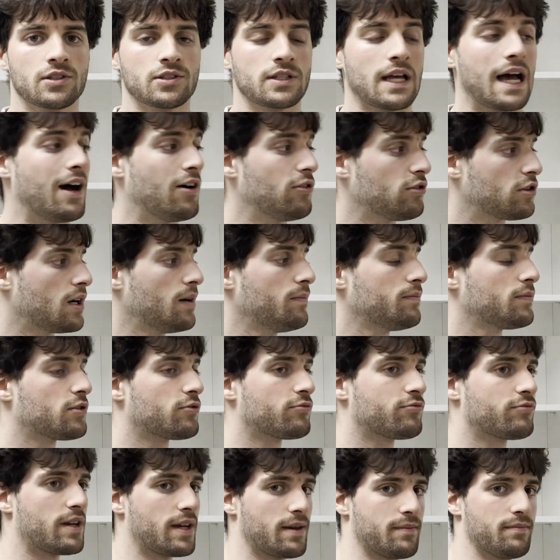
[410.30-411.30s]
So how come the
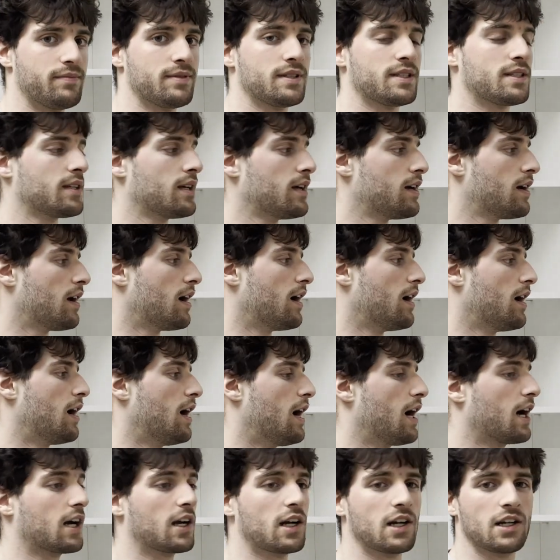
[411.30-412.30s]
ribs
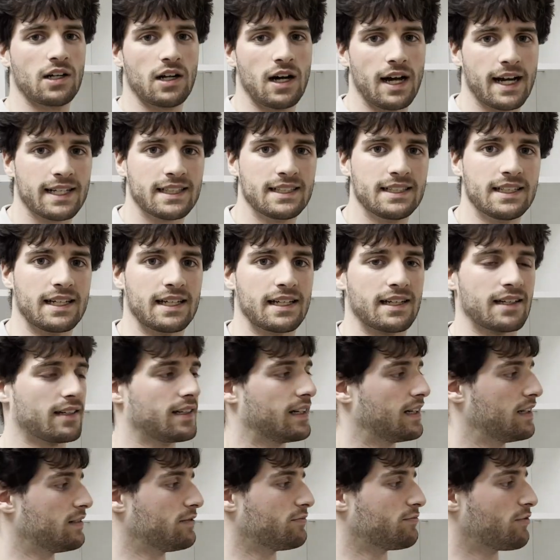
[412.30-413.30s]
are gliding
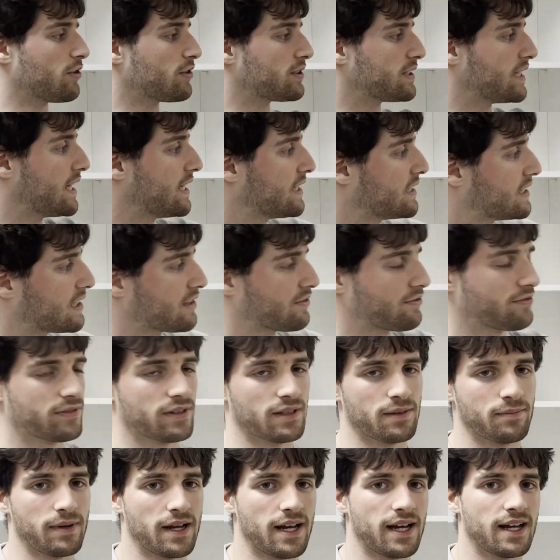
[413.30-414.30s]
and rotating from
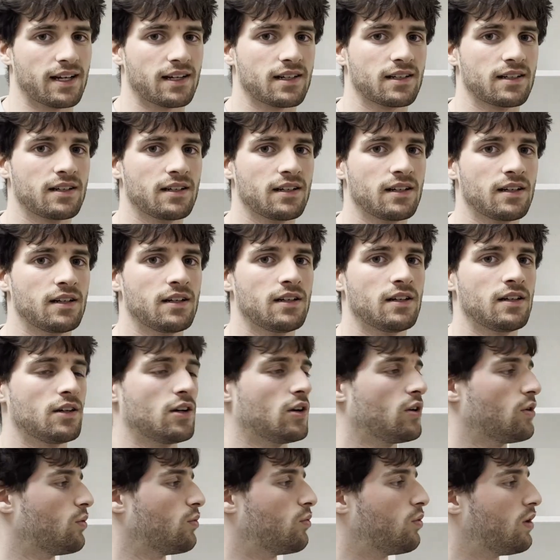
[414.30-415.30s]
the back?
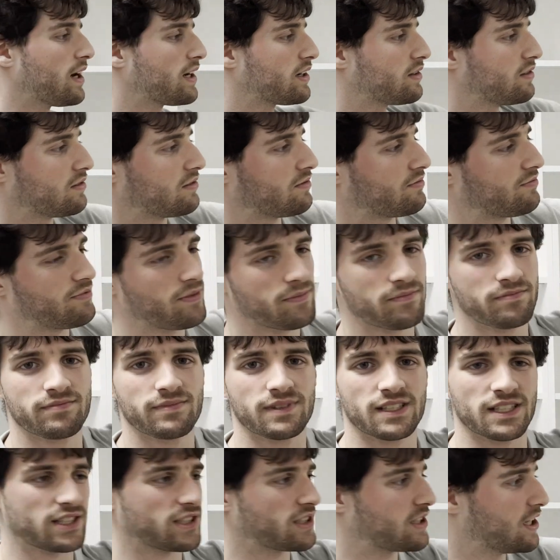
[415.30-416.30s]
Why not from
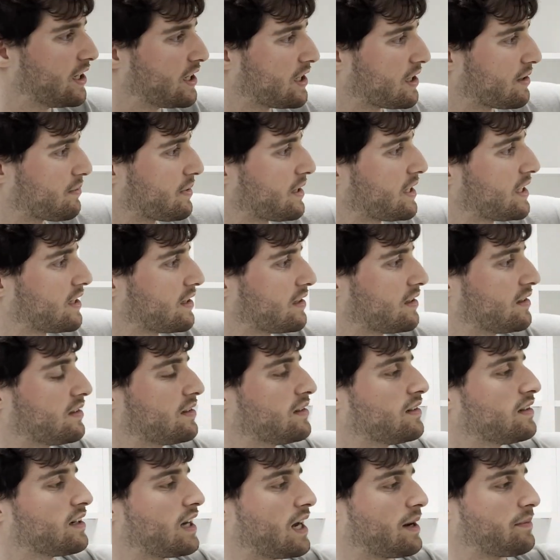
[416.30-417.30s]
the sternum here?
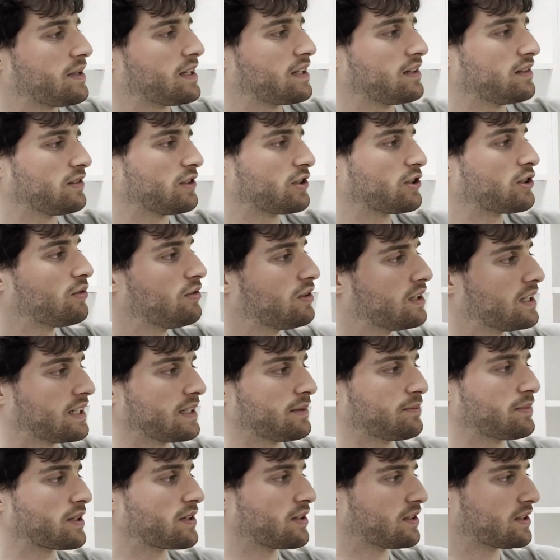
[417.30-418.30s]
I mean, surely,
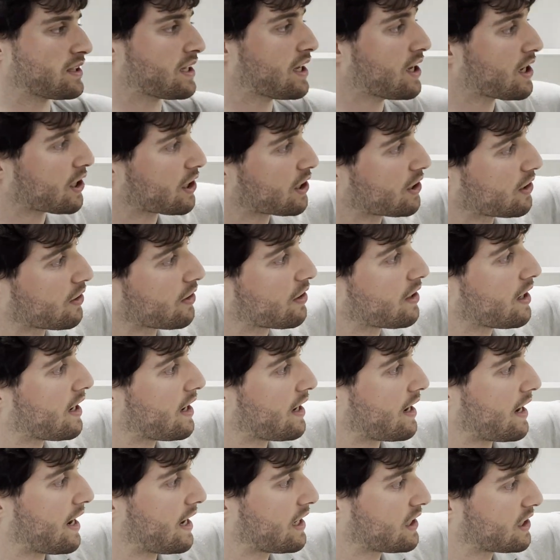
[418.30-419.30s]
because, you know,
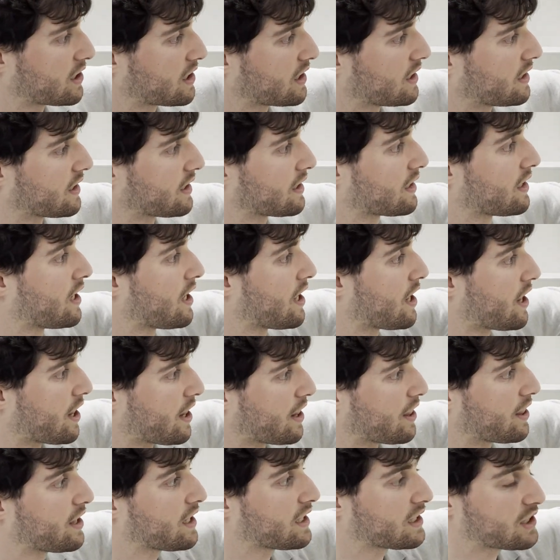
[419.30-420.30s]
actually,
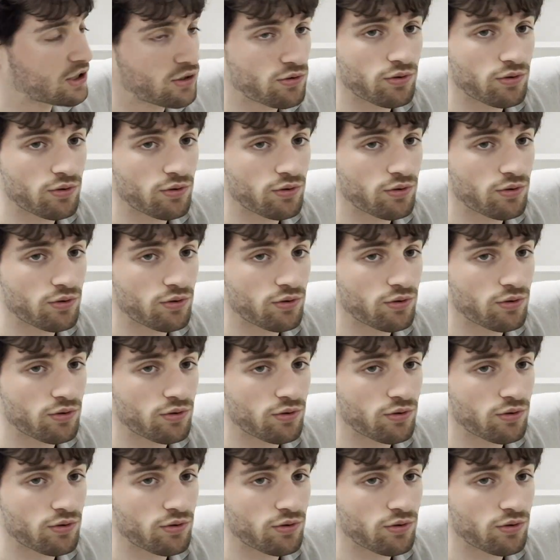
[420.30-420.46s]
this